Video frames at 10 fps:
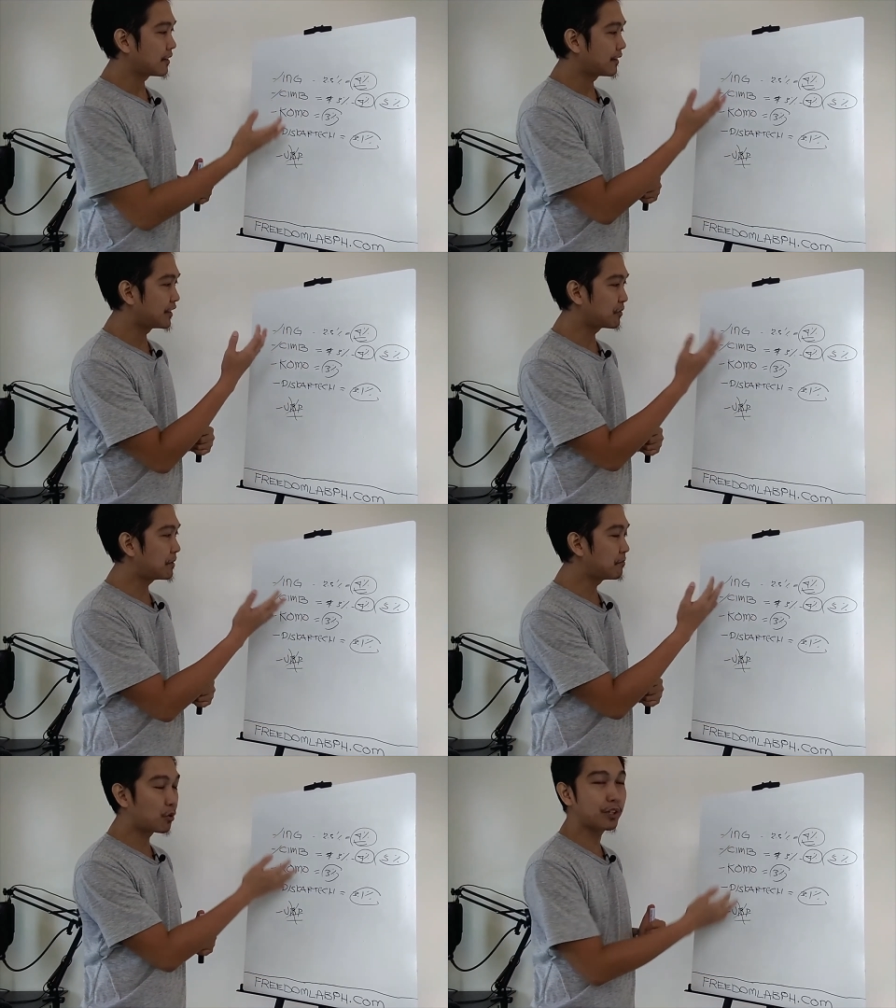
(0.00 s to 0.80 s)
there'll be
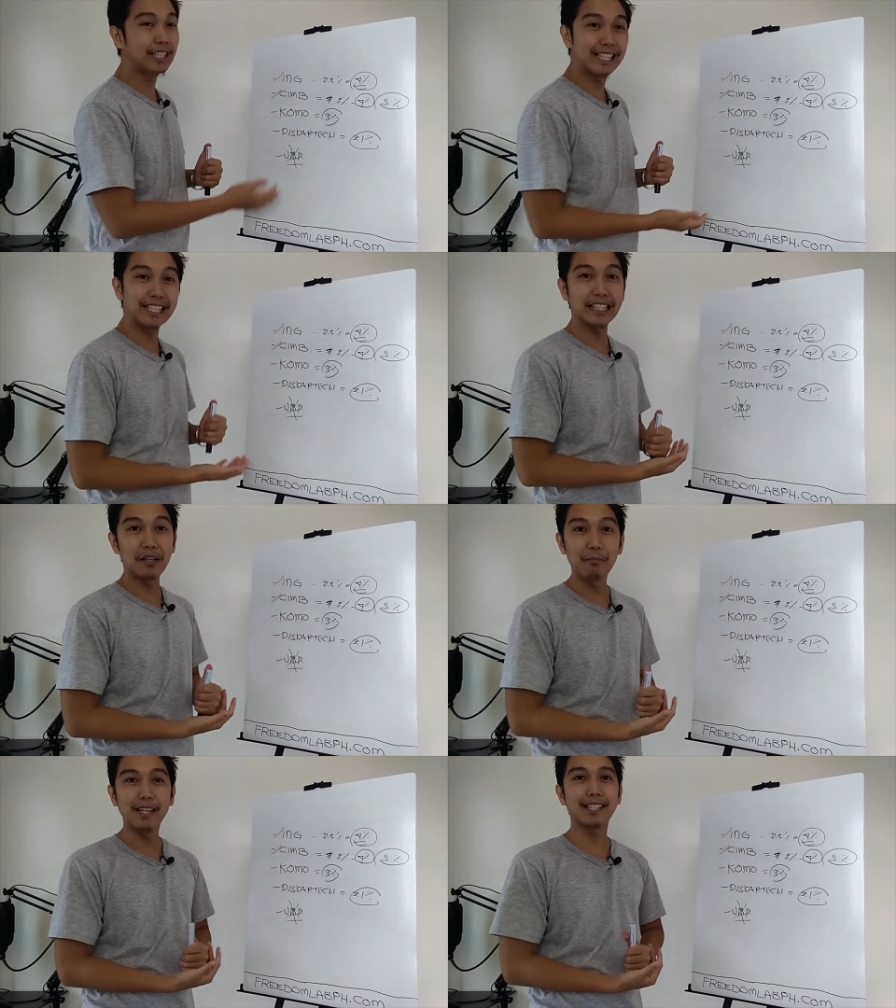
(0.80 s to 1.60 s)
more digital
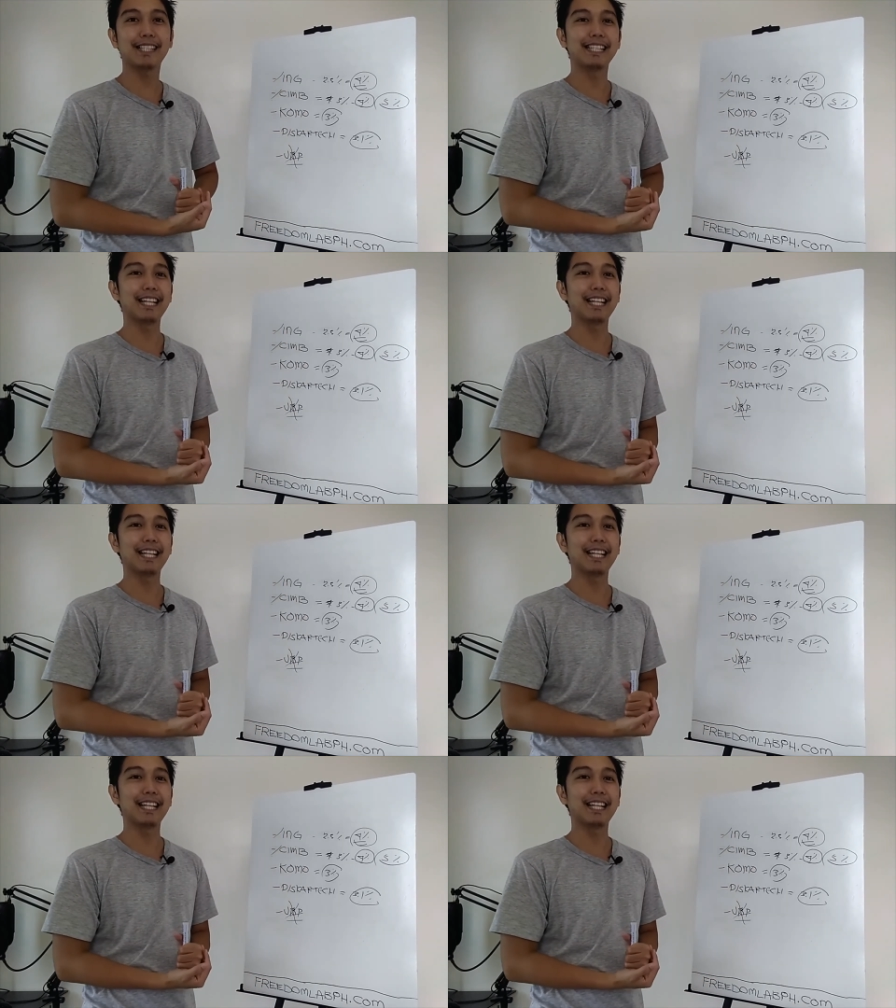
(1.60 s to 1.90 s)
banks na rin,